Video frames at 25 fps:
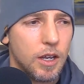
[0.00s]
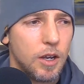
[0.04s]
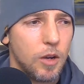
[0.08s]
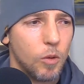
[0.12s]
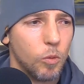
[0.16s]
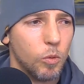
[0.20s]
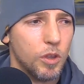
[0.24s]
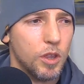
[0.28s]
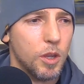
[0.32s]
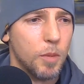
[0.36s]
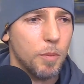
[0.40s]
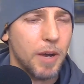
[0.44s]

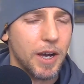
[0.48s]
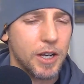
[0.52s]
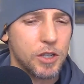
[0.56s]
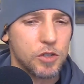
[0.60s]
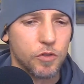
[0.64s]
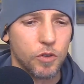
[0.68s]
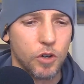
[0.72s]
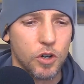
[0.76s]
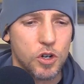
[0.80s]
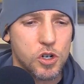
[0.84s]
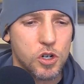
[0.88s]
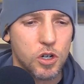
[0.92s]
Would the best
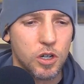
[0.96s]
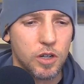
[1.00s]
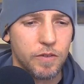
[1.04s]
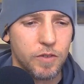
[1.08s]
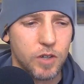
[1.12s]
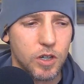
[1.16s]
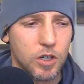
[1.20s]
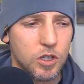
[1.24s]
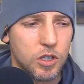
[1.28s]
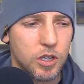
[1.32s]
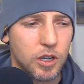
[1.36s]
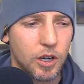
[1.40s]
version of
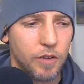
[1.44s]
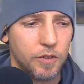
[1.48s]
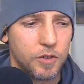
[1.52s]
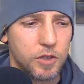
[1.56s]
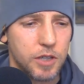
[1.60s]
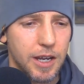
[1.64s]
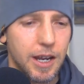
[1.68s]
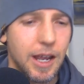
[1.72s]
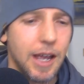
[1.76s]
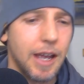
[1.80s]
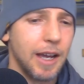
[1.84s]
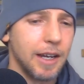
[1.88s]
yourself say,
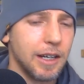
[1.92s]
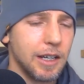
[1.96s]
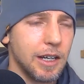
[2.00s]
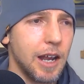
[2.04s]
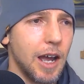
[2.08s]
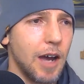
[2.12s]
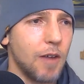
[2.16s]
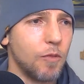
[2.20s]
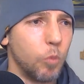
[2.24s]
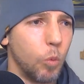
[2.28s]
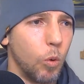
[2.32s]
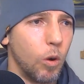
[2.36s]
hey, I can
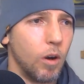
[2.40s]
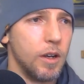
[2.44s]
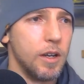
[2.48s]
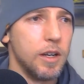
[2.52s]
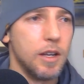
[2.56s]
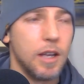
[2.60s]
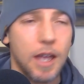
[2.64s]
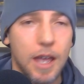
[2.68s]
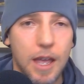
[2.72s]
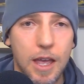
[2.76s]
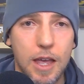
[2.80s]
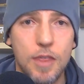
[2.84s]
have one
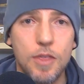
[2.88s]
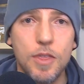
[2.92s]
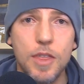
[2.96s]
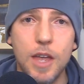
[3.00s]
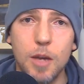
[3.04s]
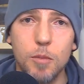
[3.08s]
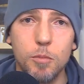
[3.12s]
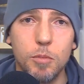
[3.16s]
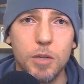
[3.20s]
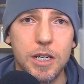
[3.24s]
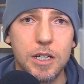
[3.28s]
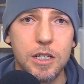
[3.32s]
and
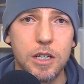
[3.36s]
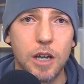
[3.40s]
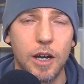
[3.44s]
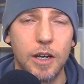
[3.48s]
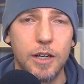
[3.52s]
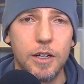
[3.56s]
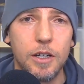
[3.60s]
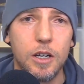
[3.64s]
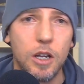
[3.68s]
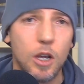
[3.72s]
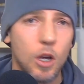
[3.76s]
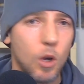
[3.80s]
then be
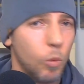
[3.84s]
done?